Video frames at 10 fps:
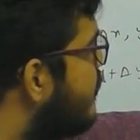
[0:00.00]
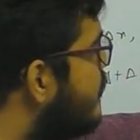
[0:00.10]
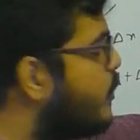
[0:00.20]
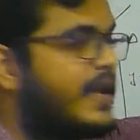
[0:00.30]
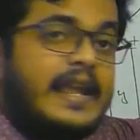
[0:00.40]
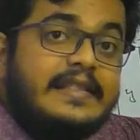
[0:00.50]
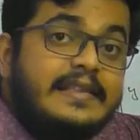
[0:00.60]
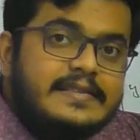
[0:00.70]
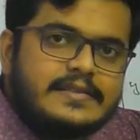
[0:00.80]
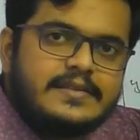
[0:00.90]
looking like
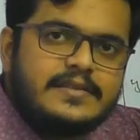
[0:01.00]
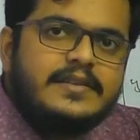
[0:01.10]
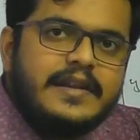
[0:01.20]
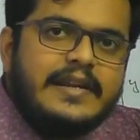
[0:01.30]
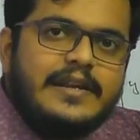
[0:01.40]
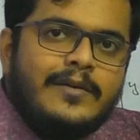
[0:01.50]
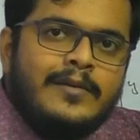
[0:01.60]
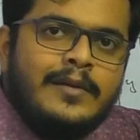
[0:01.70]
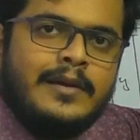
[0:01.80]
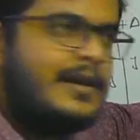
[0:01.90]
this right now.
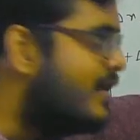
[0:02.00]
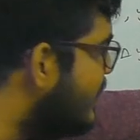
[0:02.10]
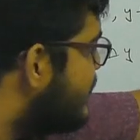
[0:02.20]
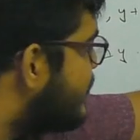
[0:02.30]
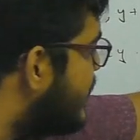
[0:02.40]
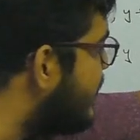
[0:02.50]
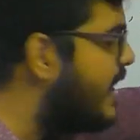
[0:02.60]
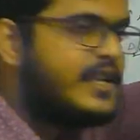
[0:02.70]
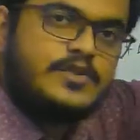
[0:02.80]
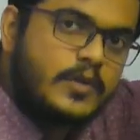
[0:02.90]
This straight
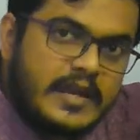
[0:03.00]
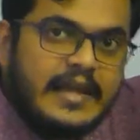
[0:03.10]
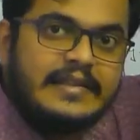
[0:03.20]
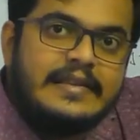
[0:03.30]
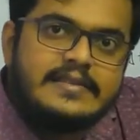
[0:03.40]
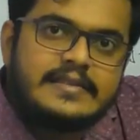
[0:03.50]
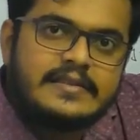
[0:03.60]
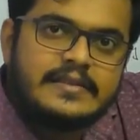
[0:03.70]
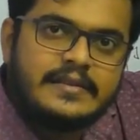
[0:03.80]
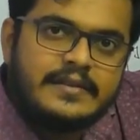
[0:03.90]
line is looking like this.